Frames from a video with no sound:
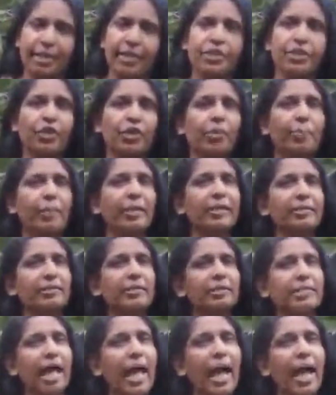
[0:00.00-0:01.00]
It could be
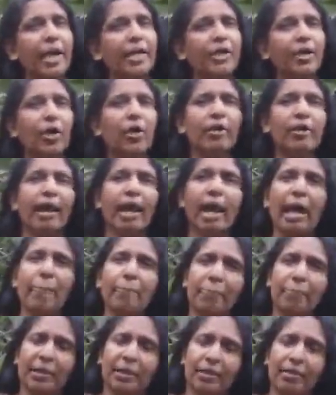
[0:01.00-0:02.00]
sad or
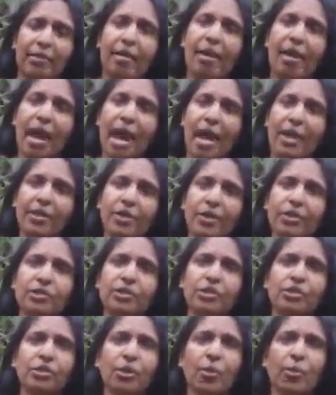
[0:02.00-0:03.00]
happy, and your
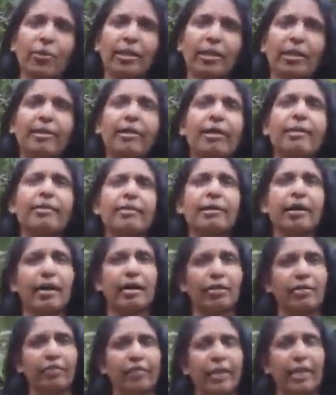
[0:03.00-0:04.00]
story can
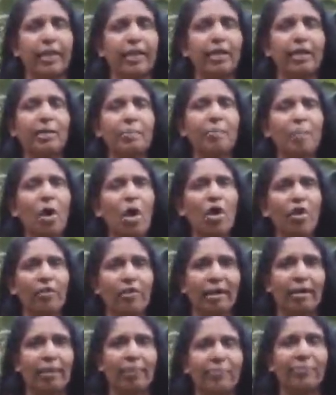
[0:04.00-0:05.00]
convey a
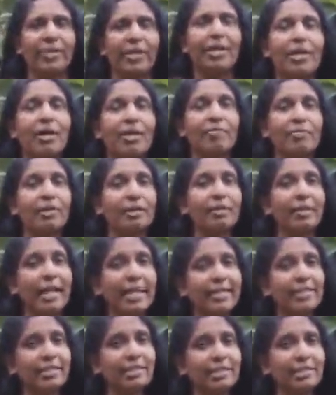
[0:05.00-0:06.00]
moral. The
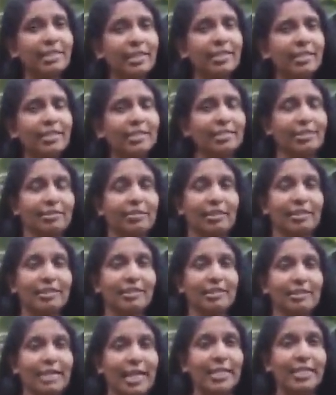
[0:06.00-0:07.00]
next is the
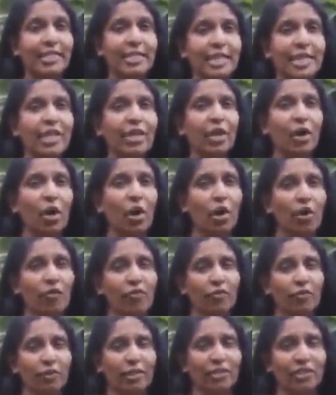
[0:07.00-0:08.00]
setting
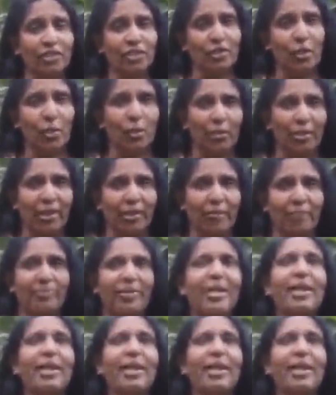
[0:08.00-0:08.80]
of the story.